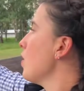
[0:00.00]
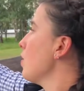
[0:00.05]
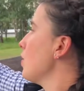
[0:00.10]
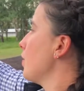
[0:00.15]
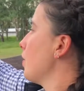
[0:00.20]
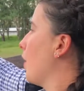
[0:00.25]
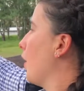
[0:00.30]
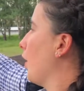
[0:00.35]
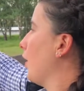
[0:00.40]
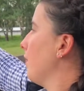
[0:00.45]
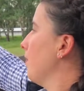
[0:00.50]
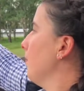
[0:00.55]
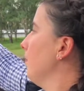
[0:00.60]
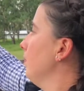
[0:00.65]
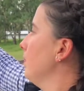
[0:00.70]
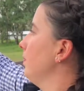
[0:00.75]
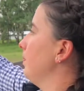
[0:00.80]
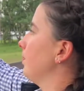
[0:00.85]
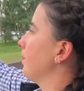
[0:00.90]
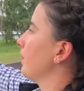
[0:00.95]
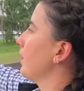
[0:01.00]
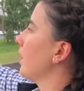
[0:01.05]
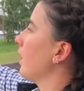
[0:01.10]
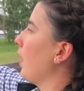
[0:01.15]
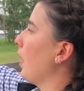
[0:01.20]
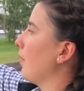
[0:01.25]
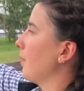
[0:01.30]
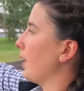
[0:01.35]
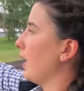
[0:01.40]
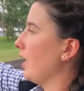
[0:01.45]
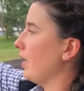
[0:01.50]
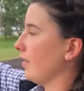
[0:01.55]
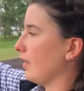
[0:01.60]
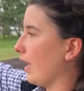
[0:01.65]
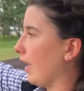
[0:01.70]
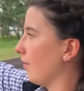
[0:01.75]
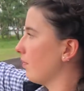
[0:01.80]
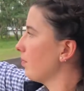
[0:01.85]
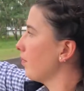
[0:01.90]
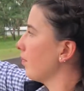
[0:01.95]
So I'm going
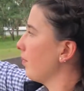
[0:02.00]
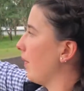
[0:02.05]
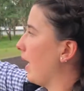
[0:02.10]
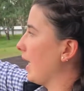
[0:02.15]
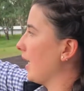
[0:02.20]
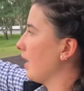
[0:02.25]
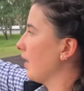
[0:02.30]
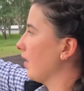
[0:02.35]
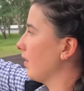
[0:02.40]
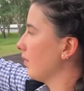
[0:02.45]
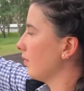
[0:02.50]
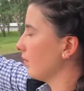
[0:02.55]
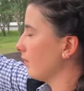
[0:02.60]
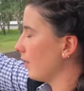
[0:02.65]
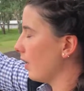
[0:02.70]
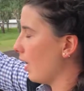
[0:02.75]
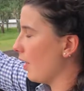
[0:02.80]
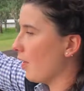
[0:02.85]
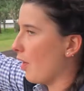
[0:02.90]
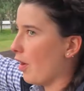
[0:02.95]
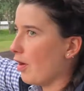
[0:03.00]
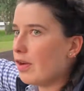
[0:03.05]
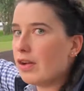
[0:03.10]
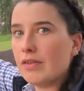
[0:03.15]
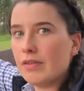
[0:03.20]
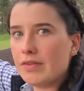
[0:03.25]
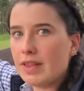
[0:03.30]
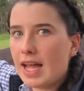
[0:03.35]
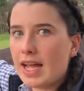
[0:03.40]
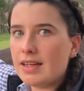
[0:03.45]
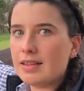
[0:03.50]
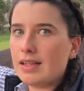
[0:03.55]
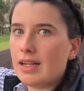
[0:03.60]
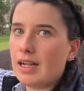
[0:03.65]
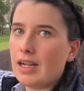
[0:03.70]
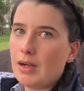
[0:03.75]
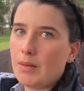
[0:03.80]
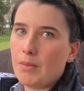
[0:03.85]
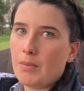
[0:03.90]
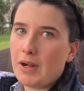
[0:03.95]
to make a note of that
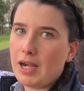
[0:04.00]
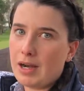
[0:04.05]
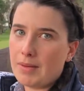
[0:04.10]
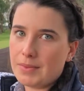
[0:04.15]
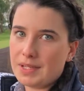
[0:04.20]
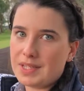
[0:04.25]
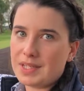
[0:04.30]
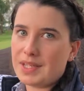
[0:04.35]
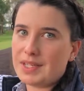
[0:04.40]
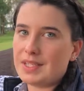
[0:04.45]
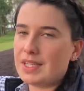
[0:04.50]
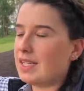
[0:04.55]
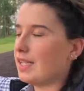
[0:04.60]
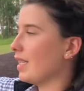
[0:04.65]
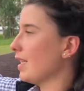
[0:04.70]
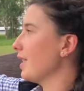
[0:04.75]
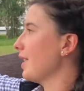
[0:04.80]
when I'm assessing this